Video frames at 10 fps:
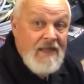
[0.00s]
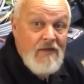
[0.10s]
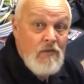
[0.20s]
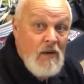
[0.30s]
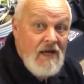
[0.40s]
out
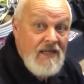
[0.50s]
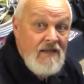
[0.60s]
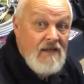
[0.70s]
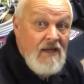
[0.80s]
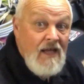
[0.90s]
of the way,
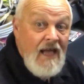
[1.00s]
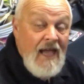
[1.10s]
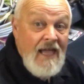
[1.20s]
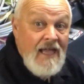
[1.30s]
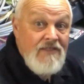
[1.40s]

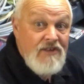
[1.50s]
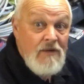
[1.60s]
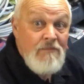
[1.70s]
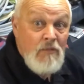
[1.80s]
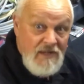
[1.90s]
and
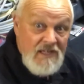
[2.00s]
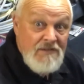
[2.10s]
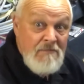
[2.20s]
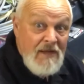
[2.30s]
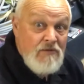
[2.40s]
we're going to get
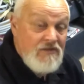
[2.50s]
the manual